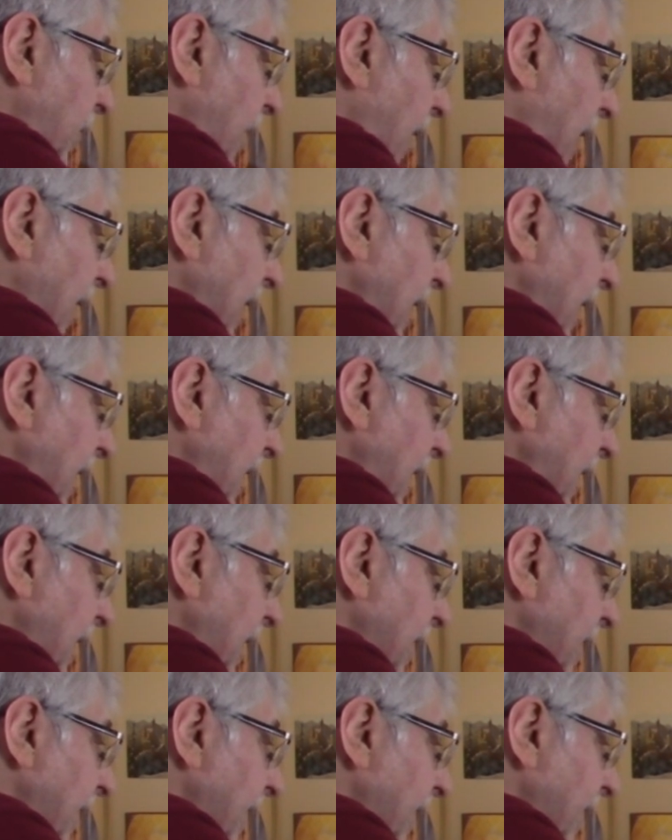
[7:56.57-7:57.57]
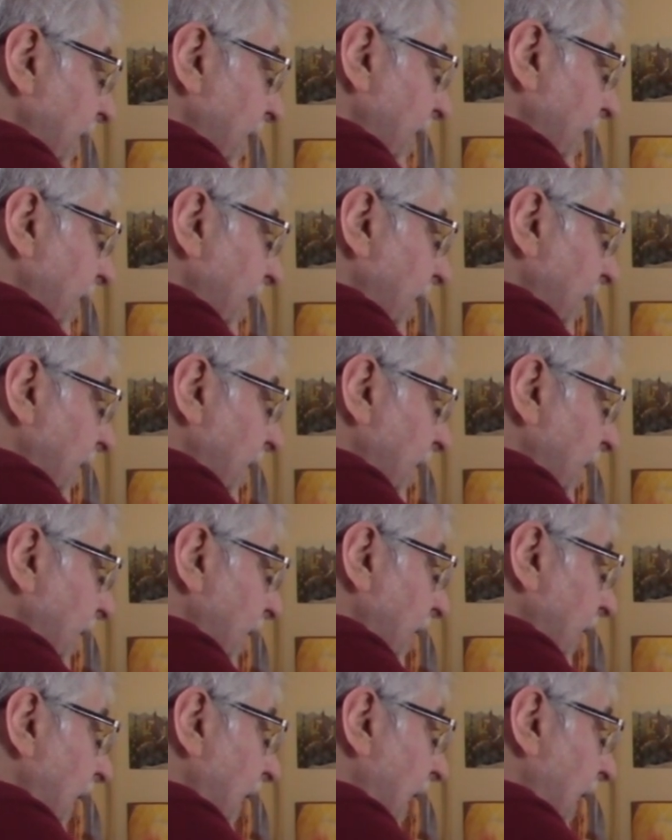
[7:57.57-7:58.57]
body,
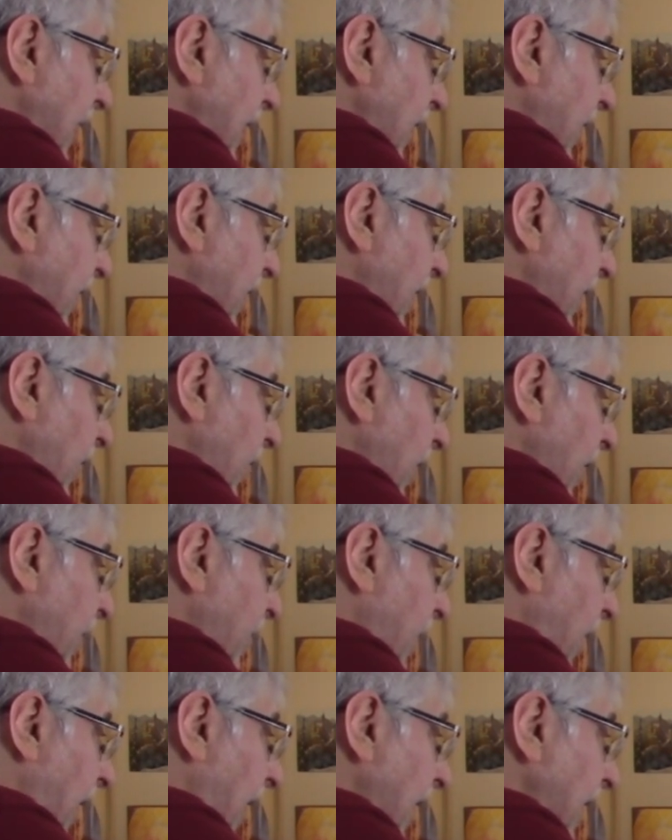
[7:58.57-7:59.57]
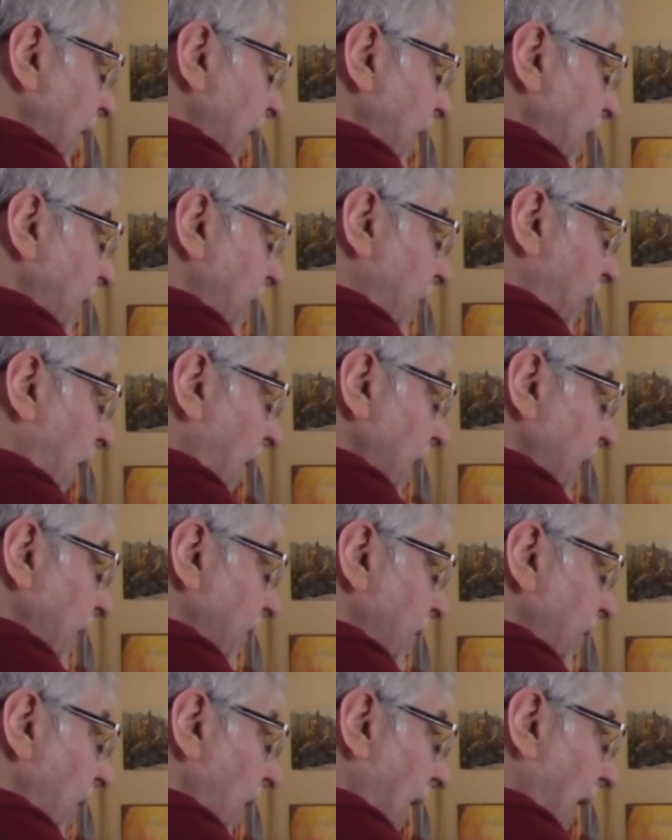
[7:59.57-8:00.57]
an etheric body, the body
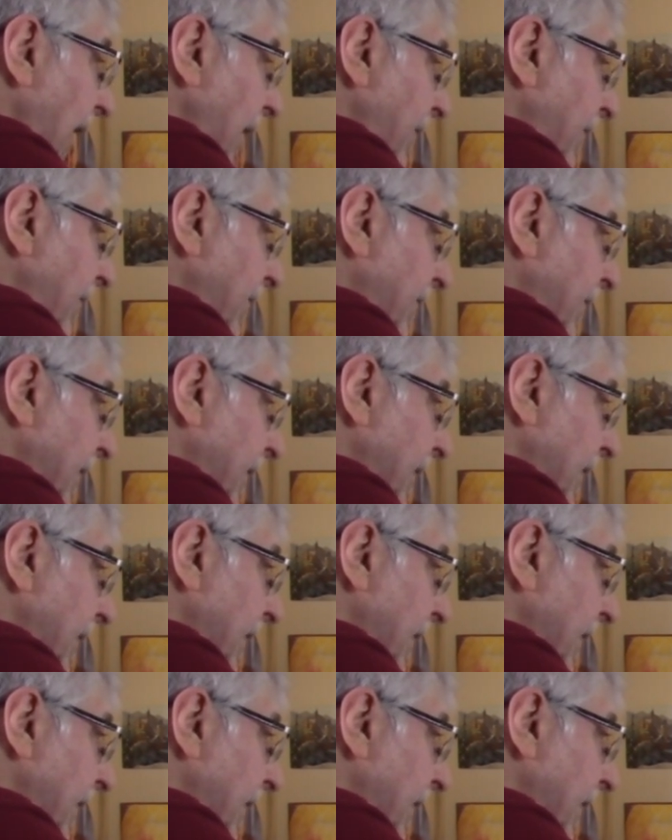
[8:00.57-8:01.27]
of life,